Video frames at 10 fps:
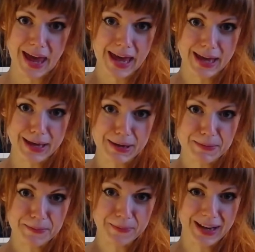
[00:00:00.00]

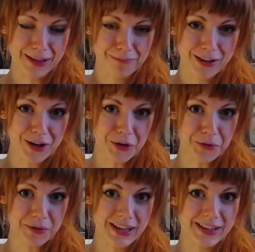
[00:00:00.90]
Let me
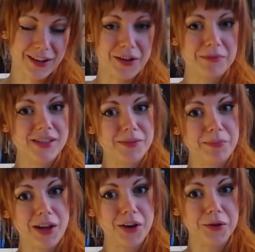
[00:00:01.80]
know in the comments
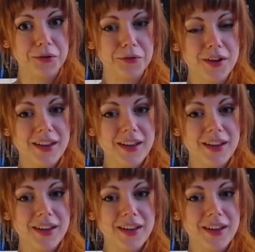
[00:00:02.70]
below